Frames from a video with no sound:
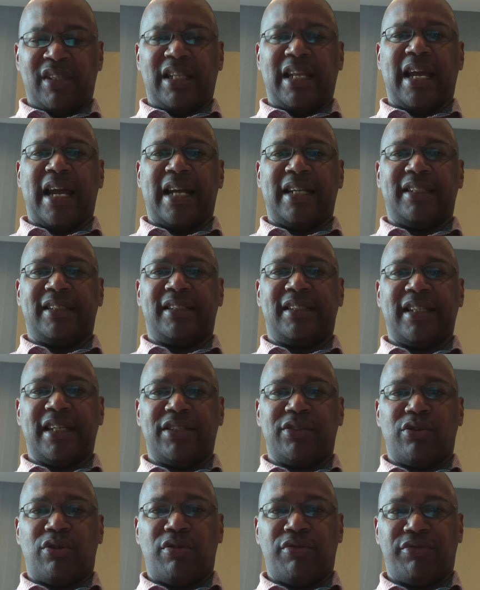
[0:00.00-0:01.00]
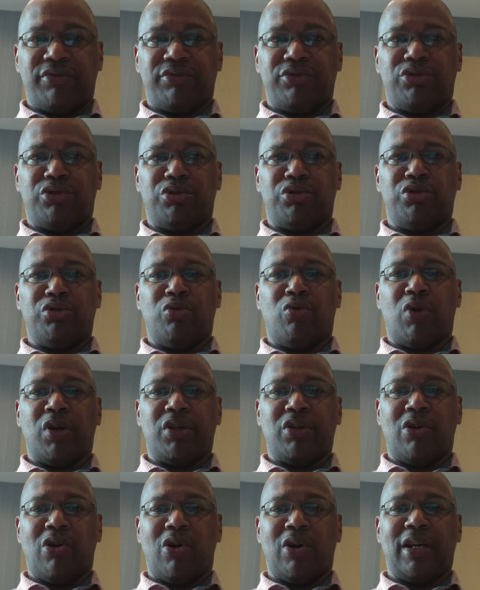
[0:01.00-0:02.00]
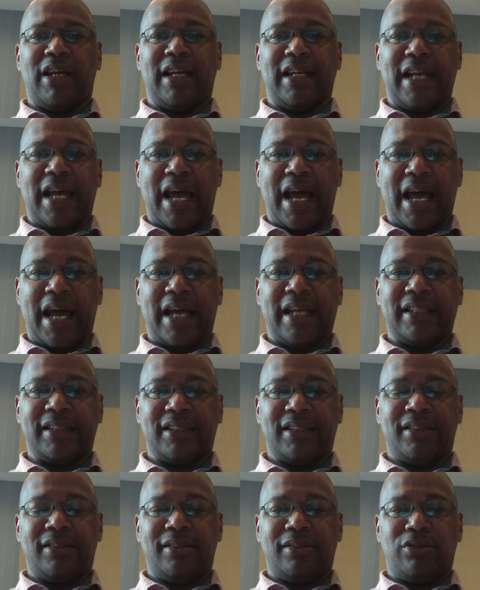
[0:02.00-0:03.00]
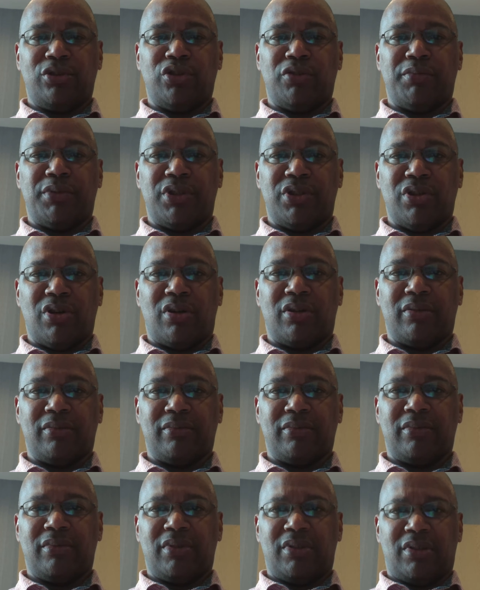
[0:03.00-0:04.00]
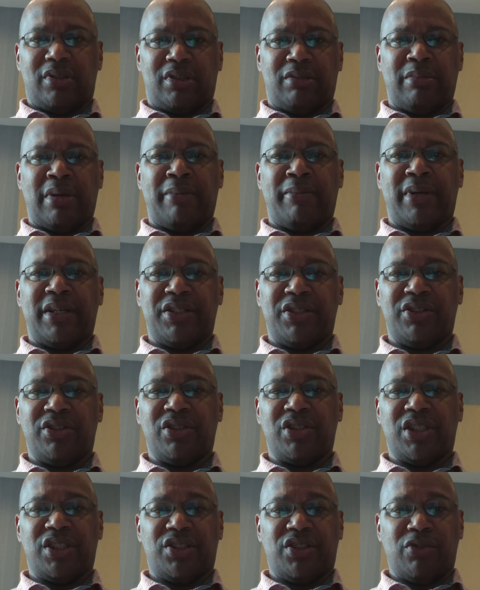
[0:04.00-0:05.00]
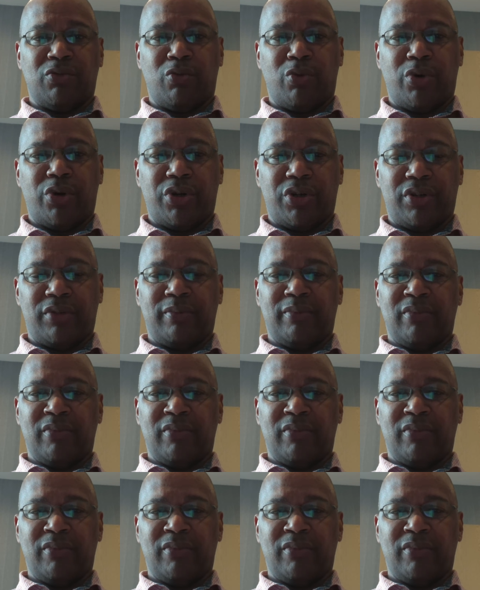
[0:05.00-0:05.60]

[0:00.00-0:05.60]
they had set off to do what God had asked to be done. Remember, Jesus is the Word.